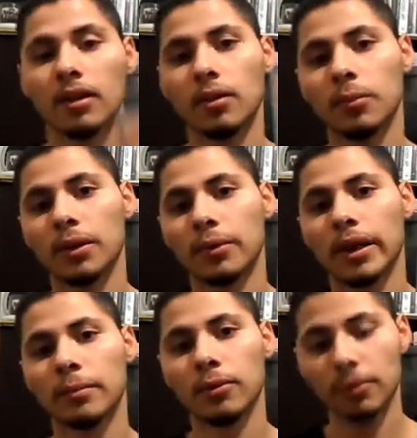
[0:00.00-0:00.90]
1
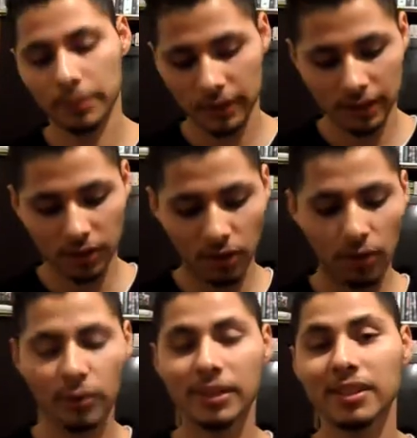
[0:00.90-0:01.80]
Grand Mole, because it's
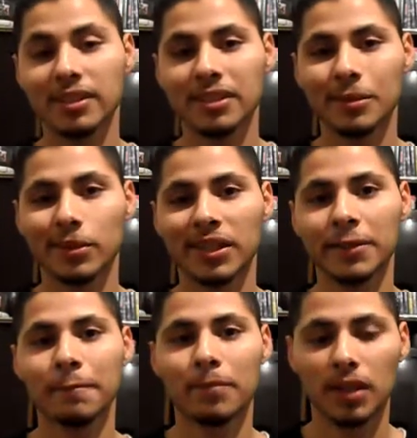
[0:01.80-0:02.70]
always the unseen play.
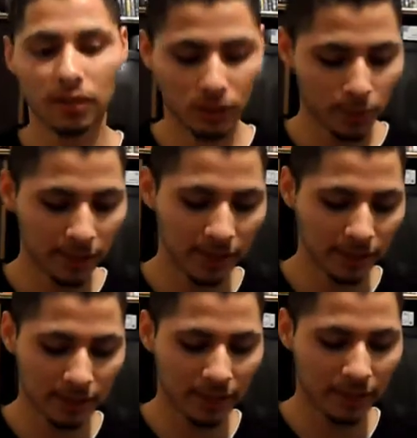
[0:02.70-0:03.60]
Nobody
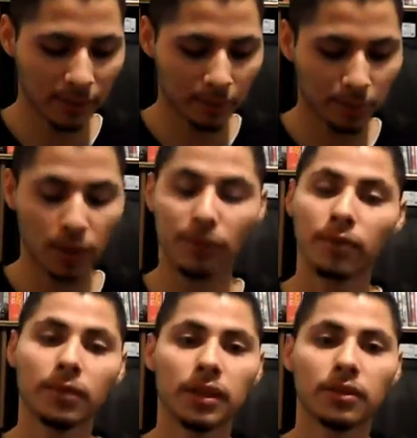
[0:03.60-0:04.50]
likes setting up the perfect
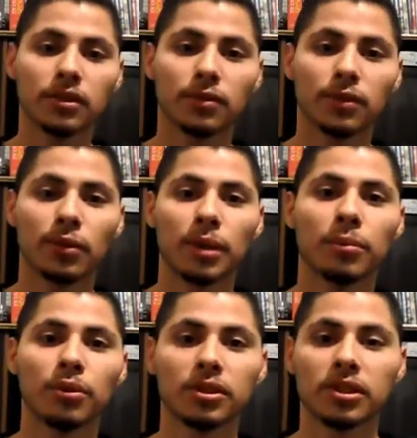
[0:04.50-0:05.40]
field just for Grand
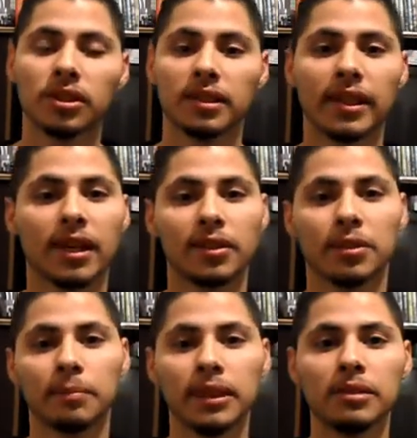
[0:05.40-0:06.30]
Mole just to take out their
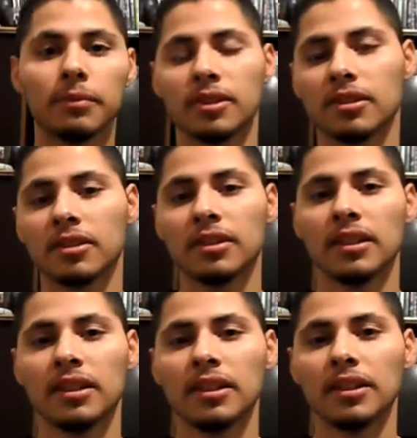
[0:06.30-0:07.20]
beast monster,
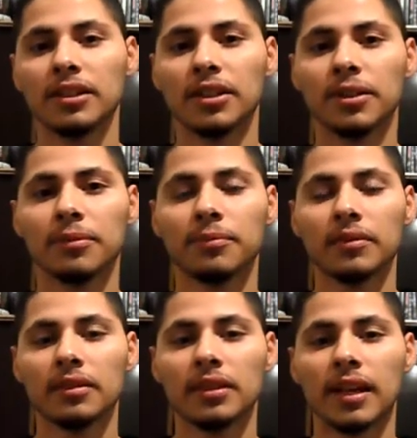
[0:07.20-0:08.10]
you know.
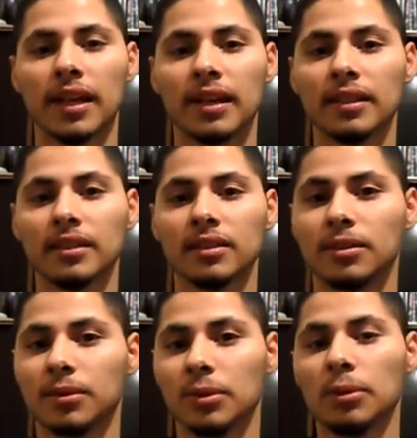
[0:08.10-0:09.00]
And
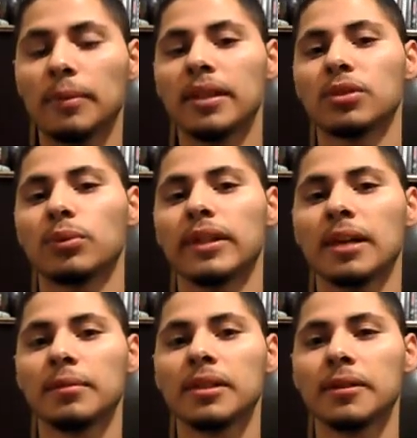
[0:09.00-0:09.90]
you may swing at
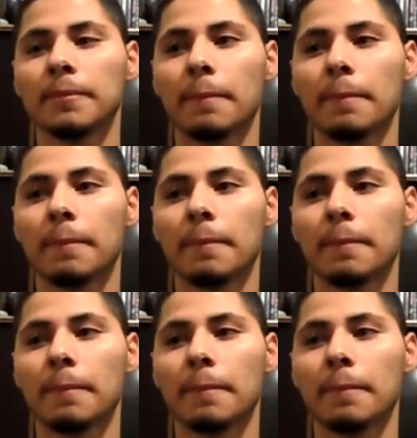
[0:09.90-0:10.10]
me,